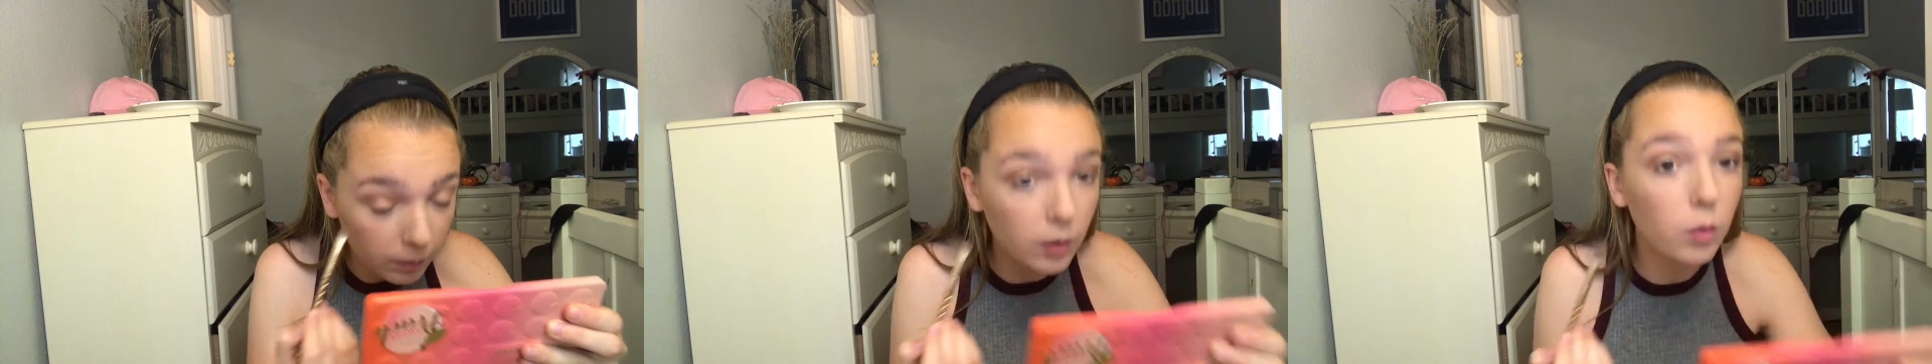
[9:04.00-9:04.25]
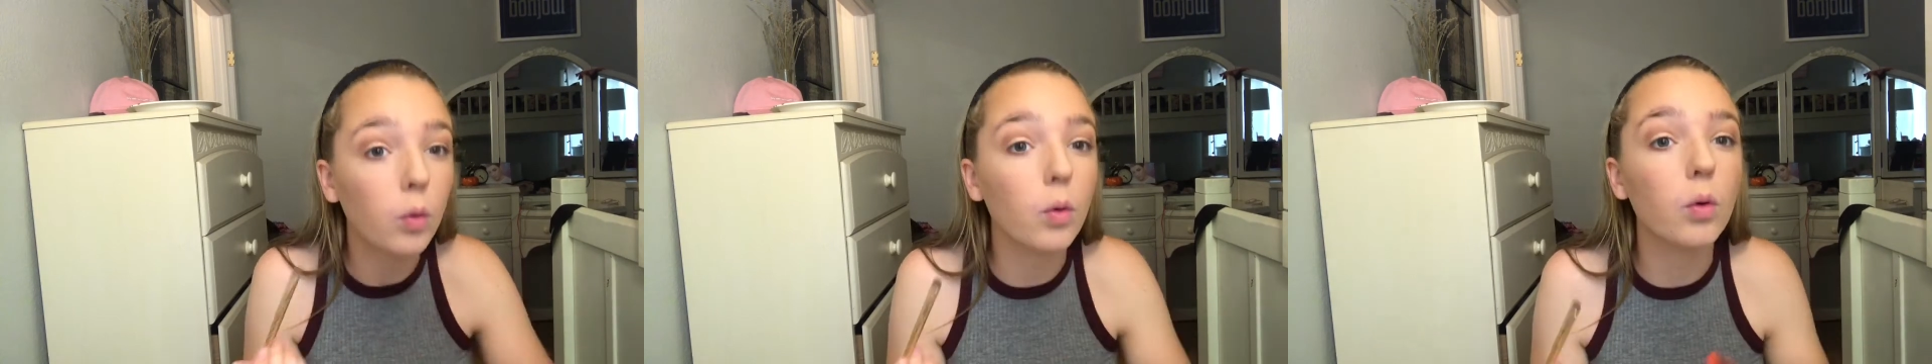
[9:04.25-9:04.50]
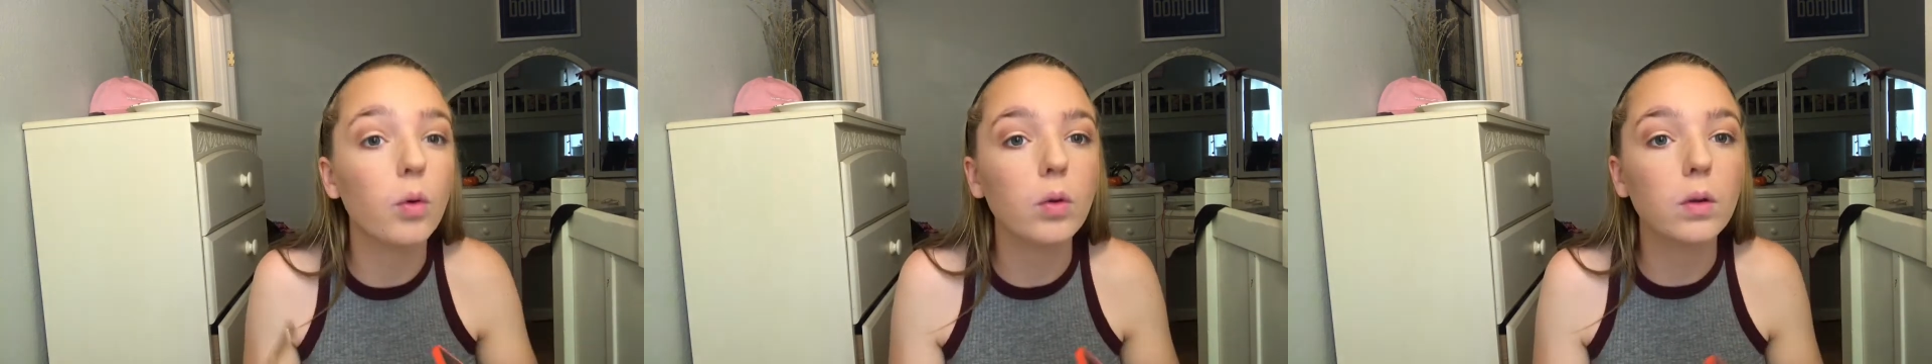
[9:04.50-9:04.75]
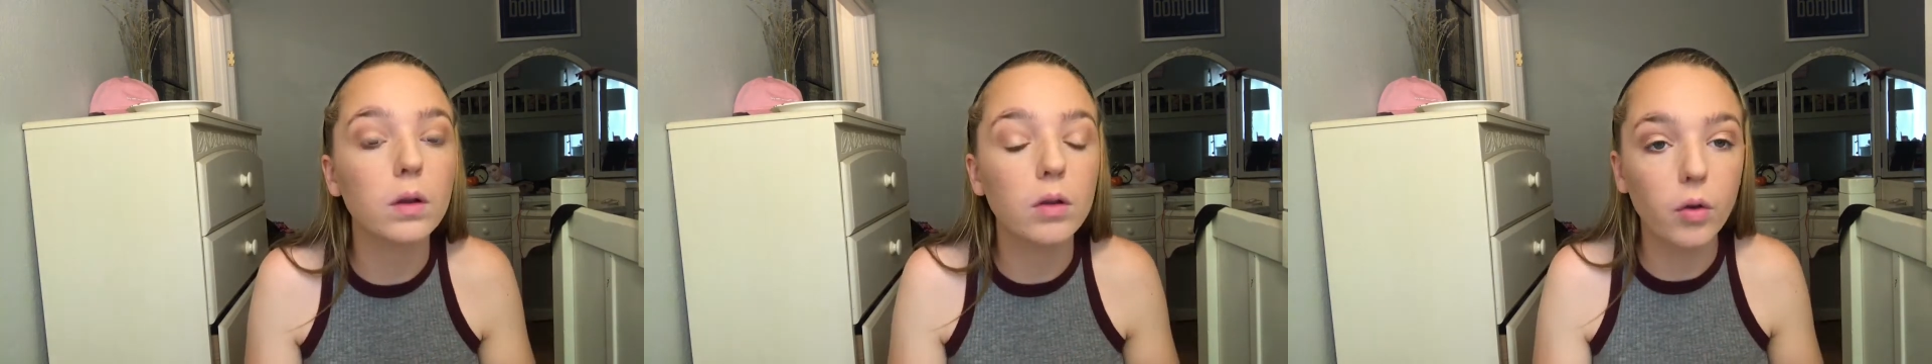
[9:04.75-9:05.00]
my whole
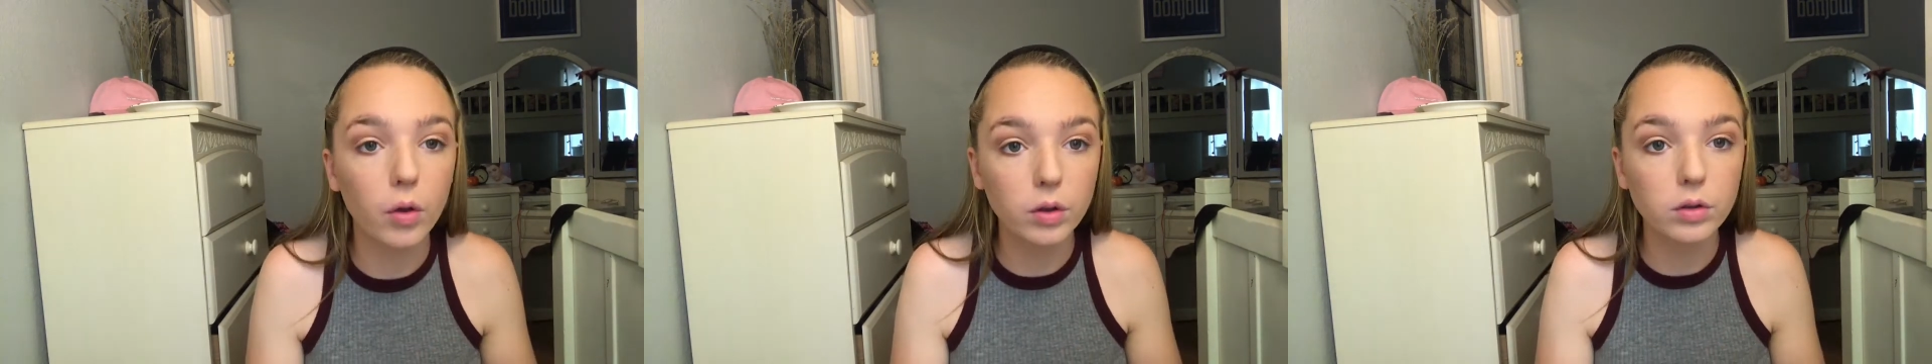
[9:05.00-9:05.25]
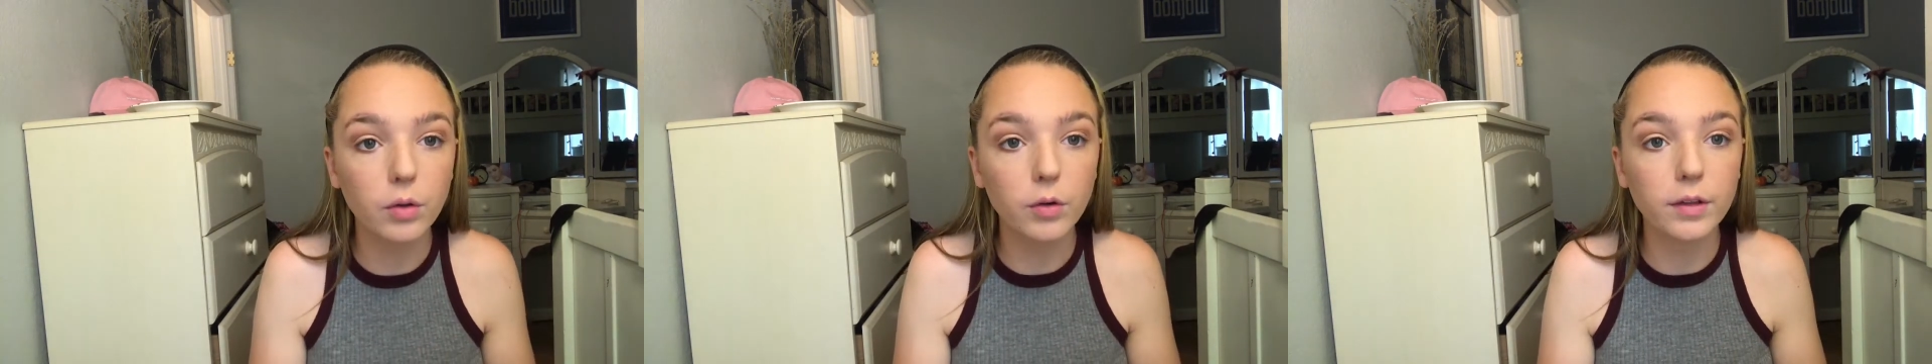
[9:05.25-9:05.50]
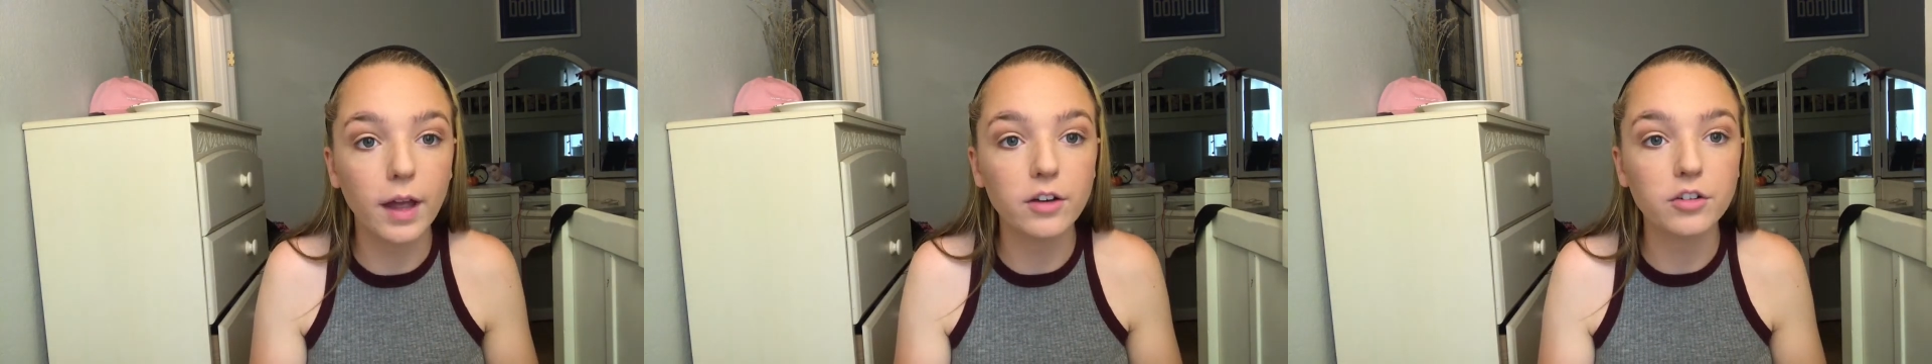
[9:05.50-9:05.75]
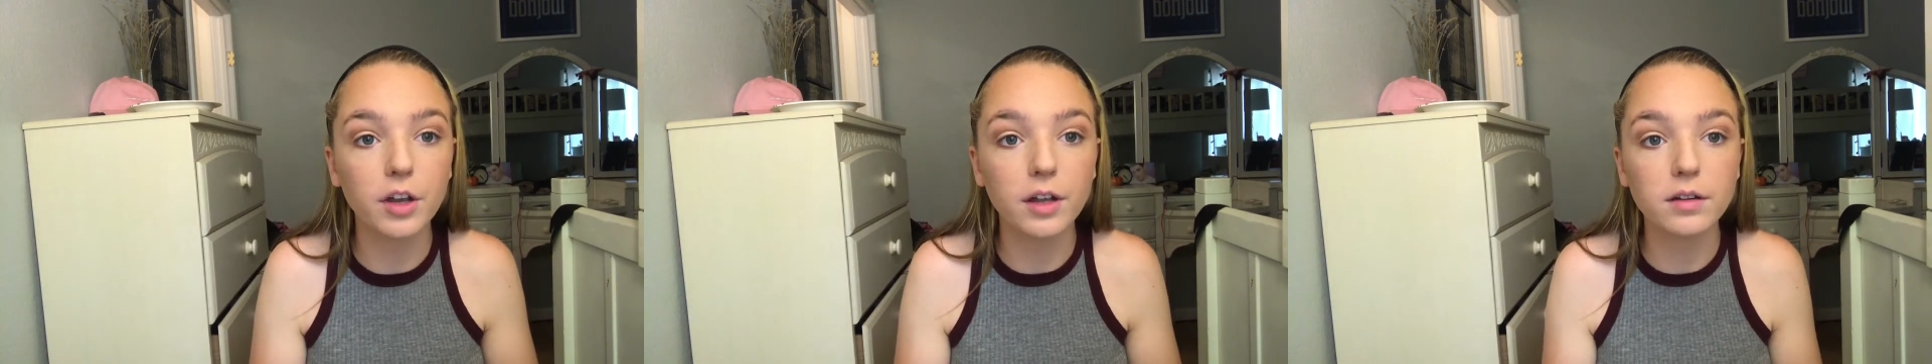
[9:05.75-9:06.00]
lower
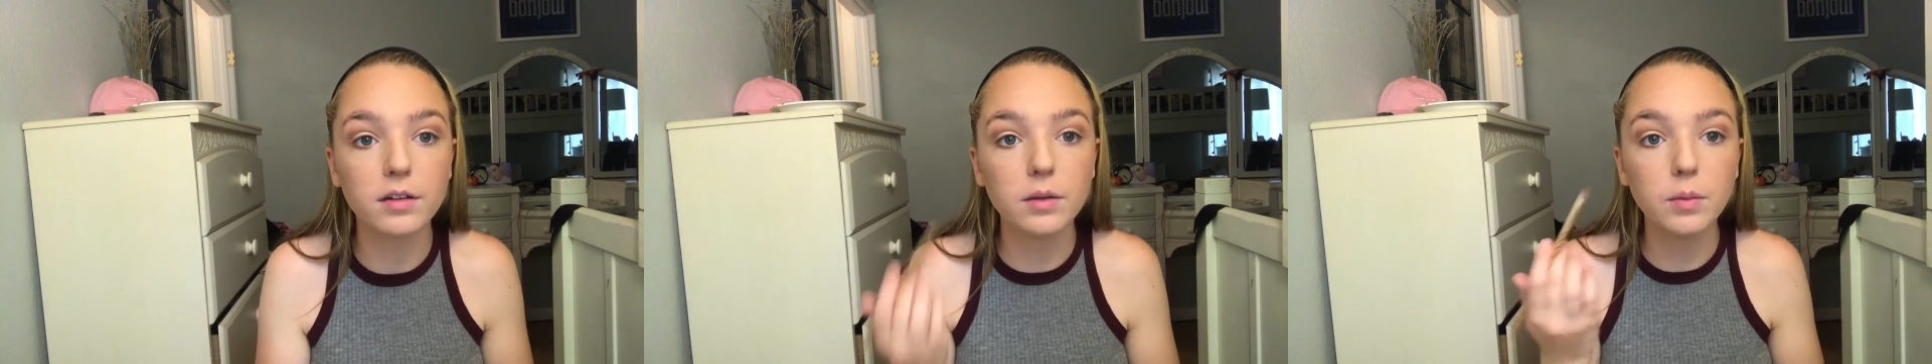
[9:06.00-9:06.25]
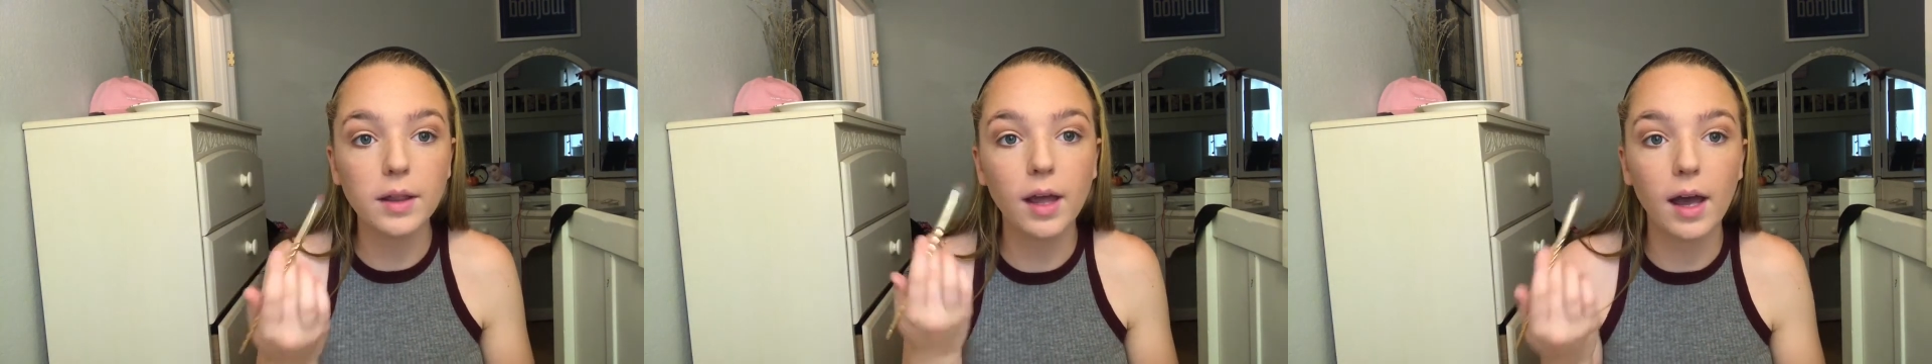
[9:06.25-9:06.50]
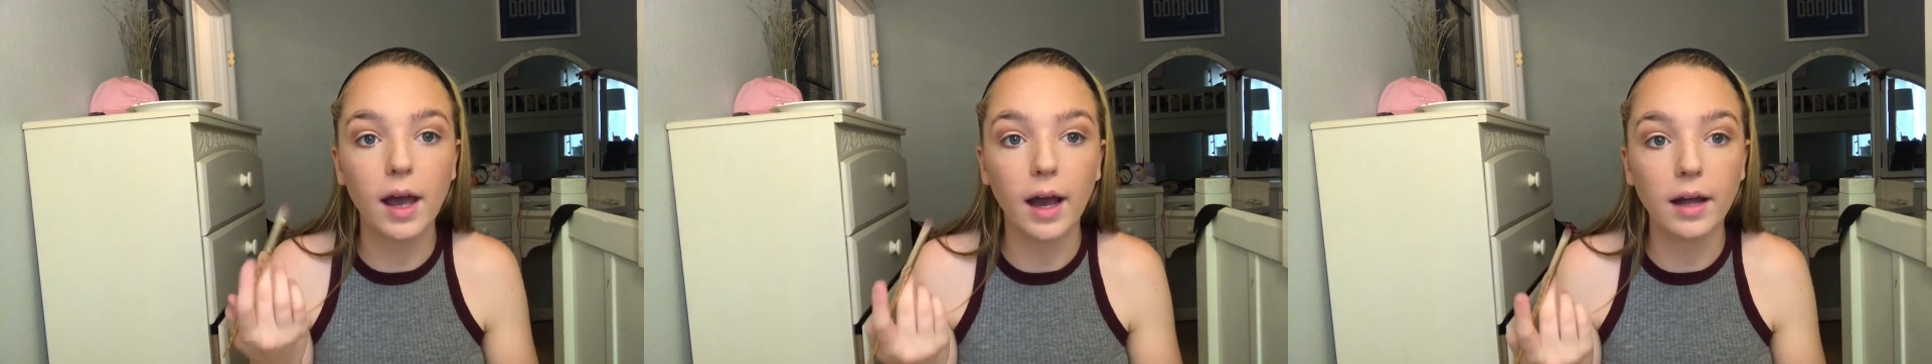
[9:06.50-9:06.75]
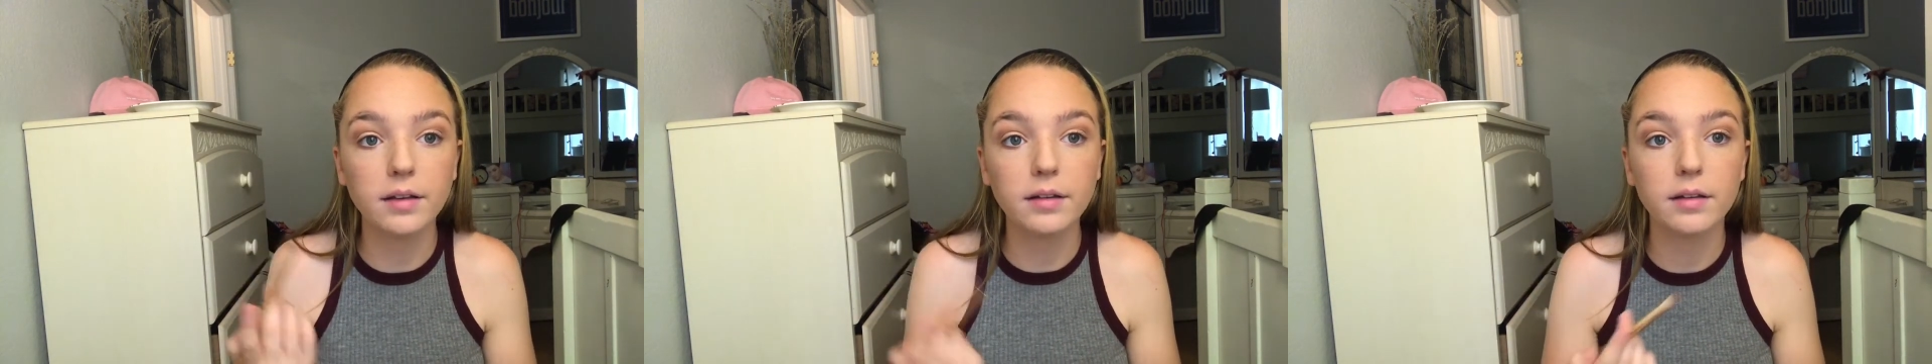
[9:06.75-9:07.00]
lash line. See what that
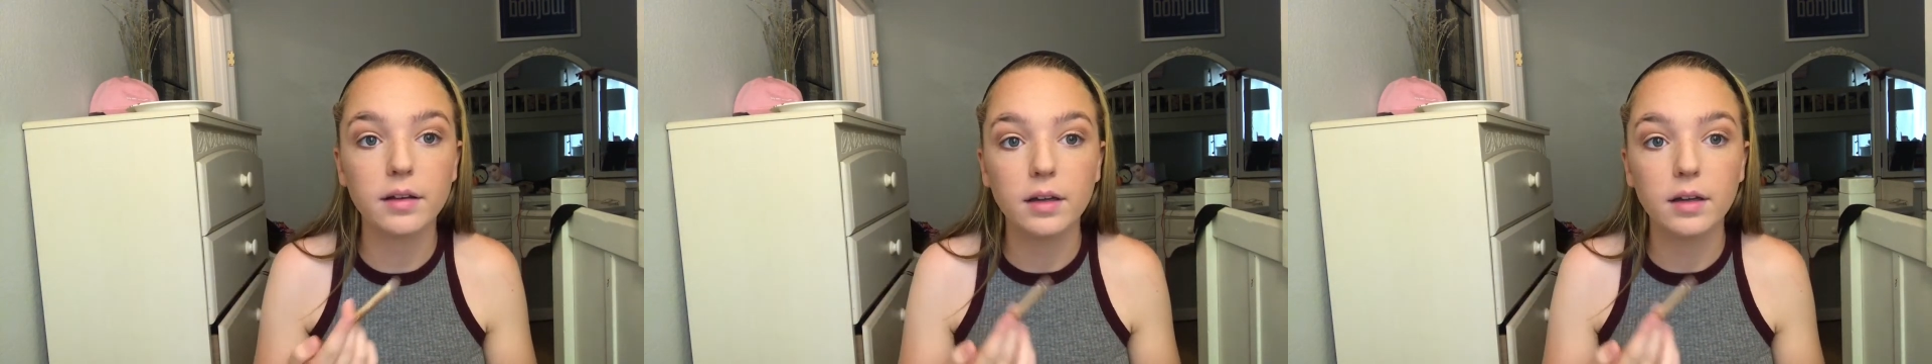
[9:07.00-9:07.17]
adds?